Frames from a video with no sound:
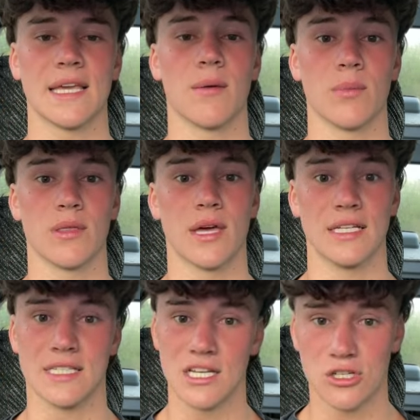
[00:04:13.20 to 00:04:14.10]
up with
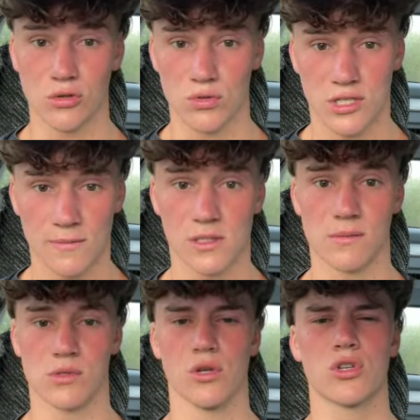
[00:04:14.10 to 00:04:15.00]
additional
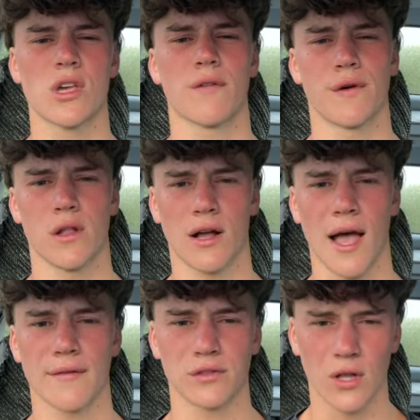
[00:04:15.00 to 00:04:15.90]
symptoms. Usually it felt like I
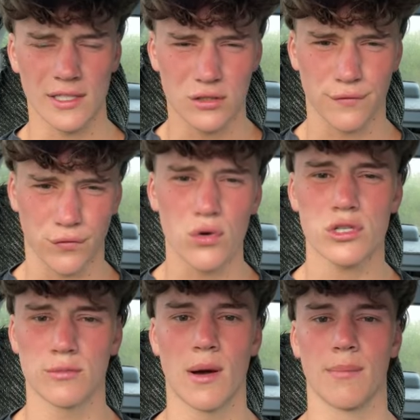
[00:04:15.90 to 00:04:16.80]
have to like
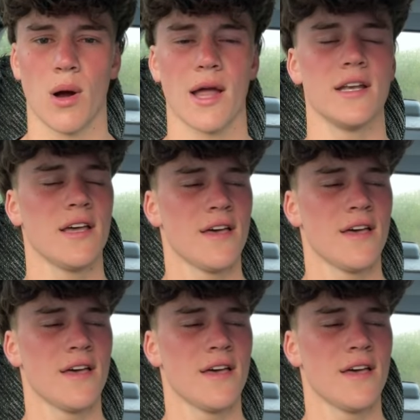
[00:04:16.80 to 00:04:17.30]
defrost my brain,